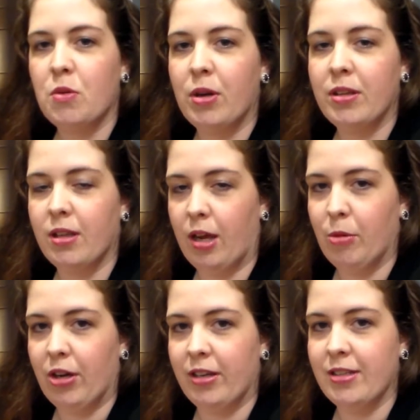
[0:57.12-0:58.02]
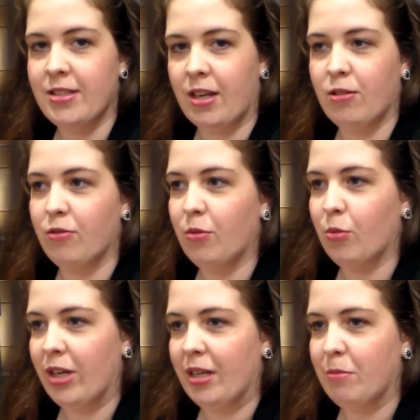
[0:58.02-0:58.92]
So we're at the library and instead
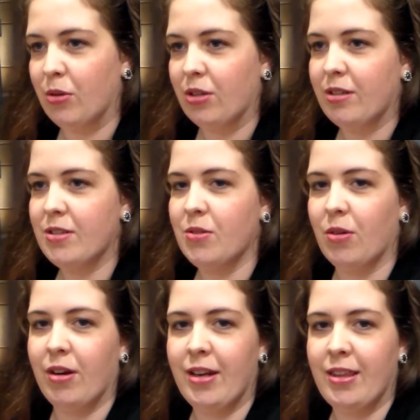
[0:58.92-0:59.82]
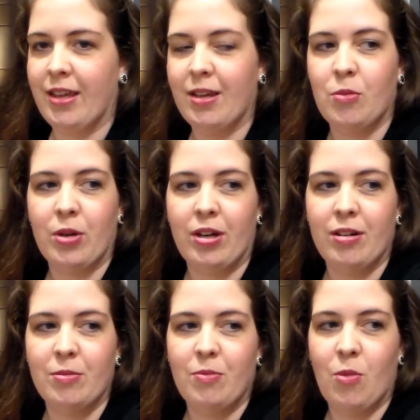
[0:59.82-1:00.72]
of reading books or anything,
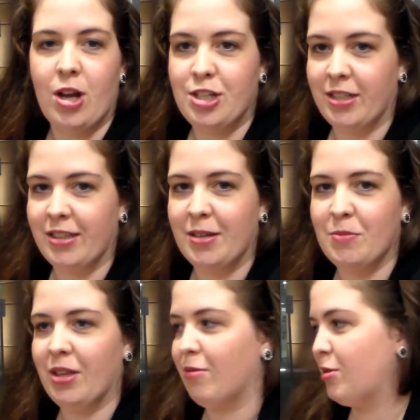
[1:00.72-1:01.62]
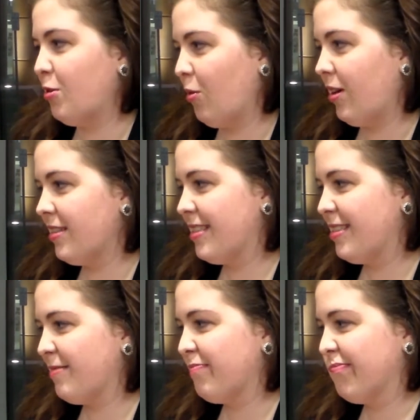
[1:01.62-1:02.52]
we're watching Liam play with
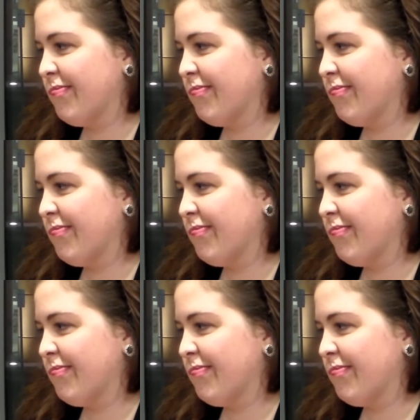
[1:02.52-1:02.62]
toys.